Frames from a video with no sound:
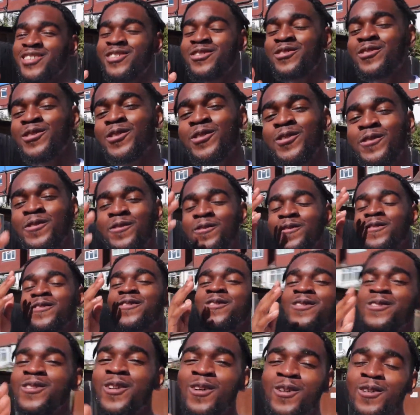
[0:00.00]
girl
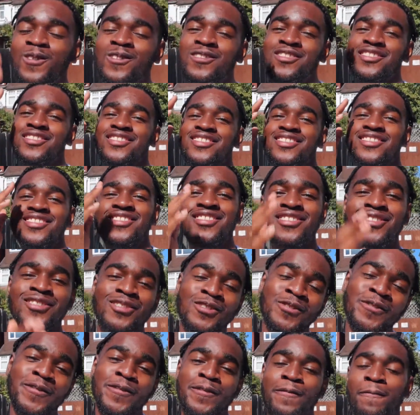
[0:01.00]
dog
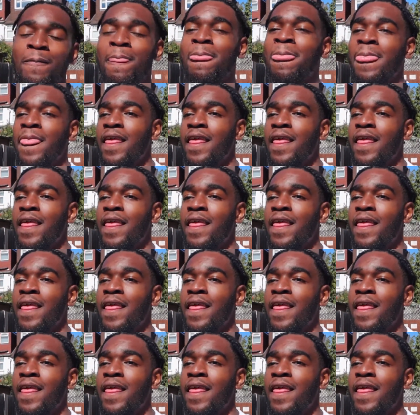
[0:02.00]
stop.